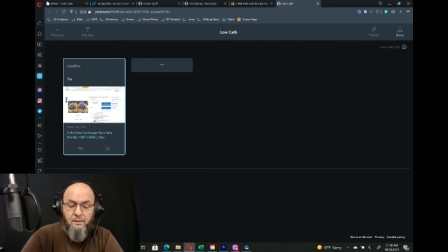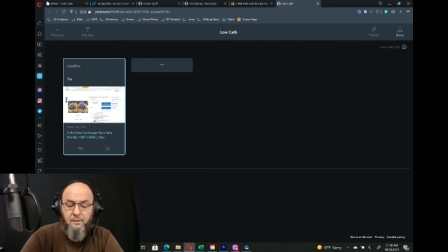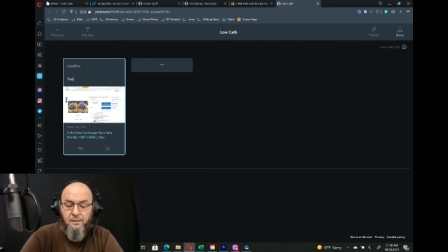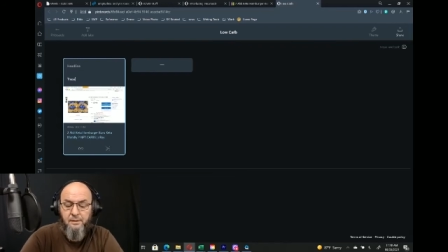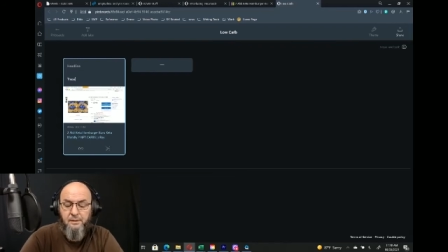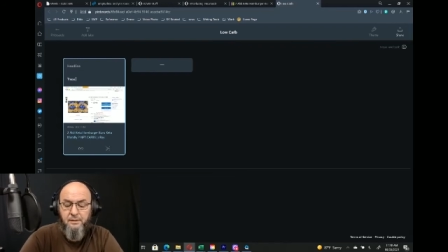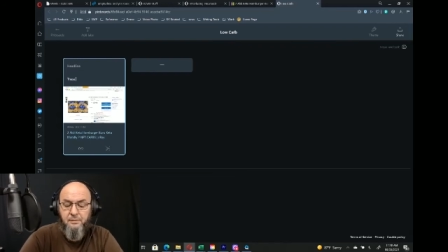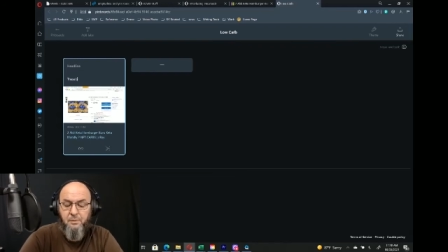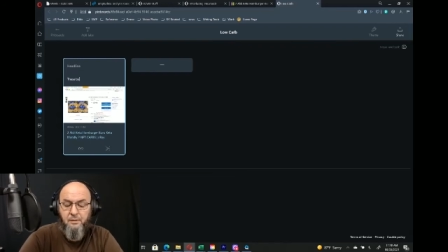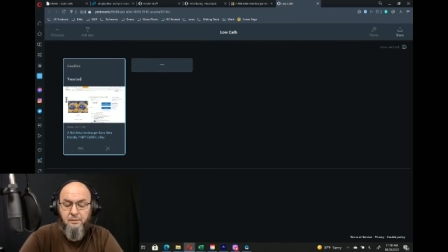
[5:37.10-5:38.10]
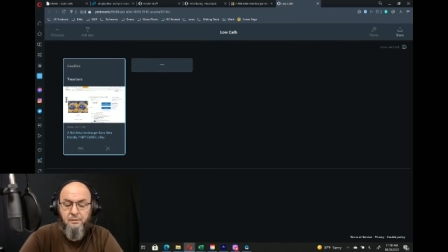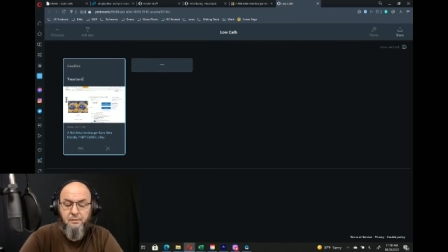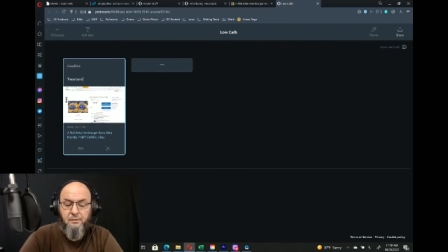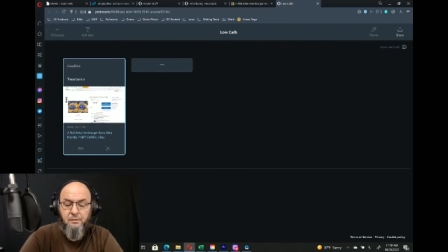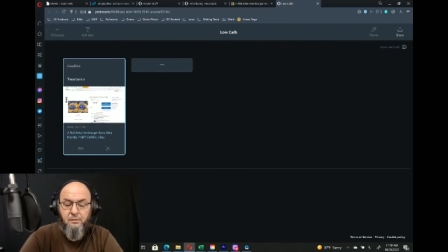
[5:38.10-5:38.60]
These
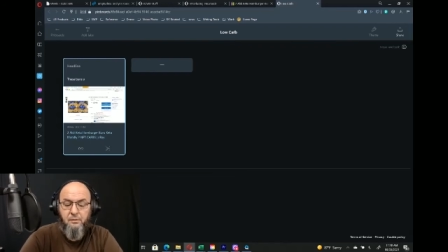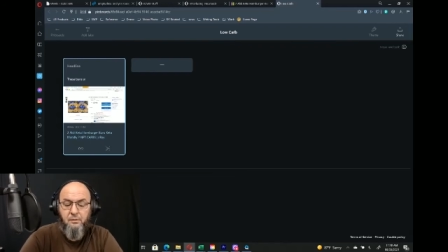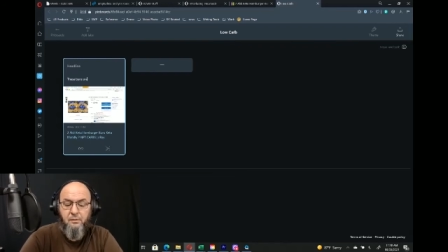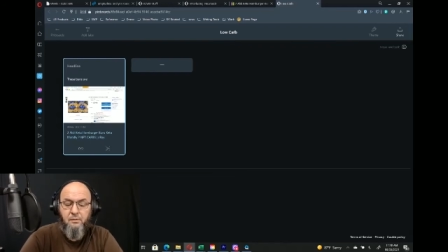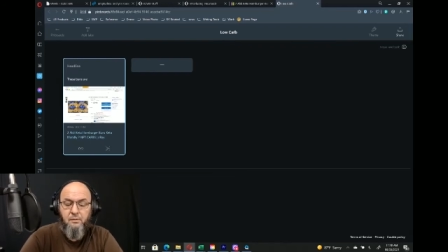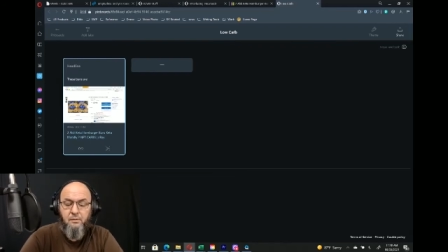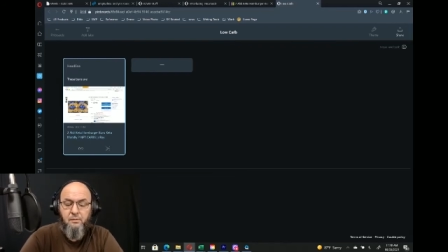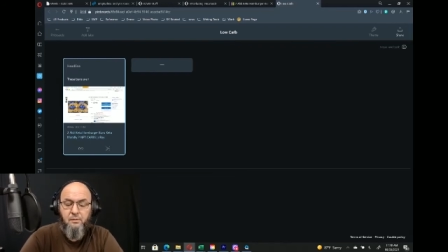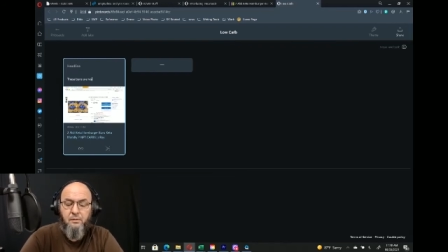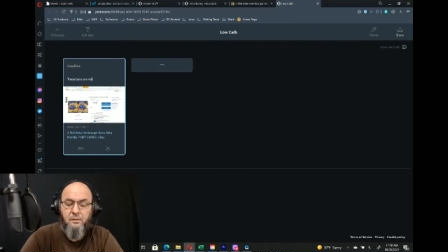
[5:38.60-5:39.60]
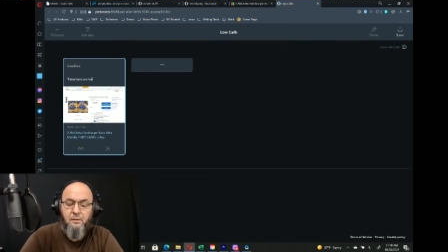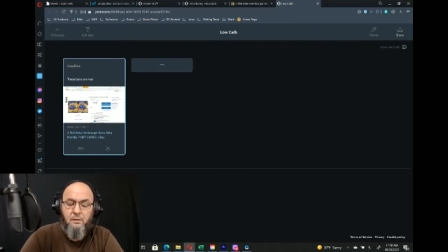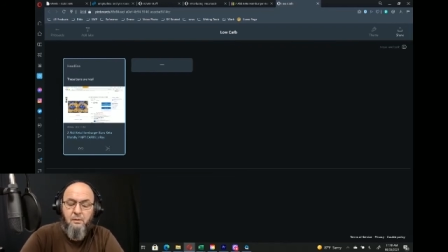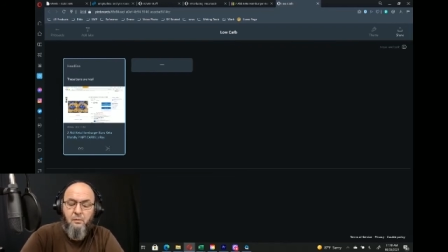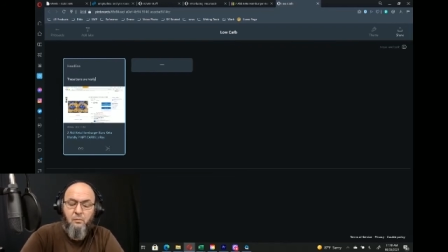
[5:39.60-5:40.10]
buns are
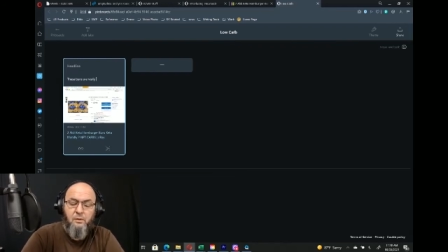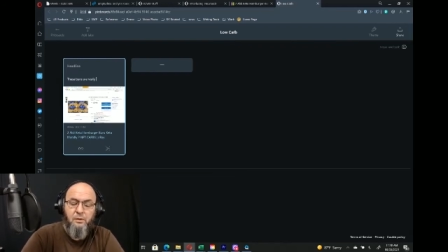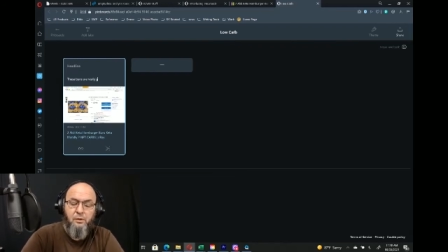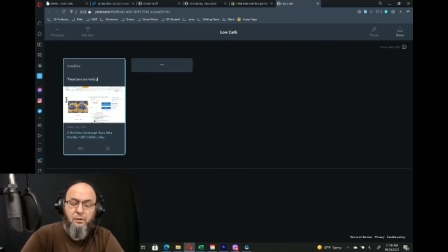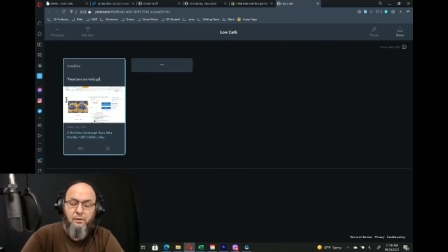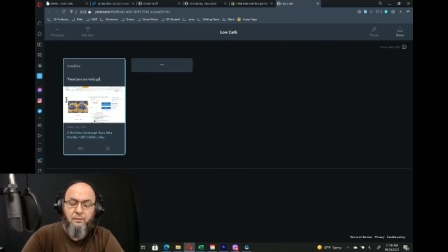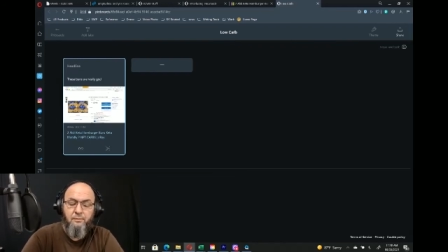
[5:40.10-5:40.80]
really good,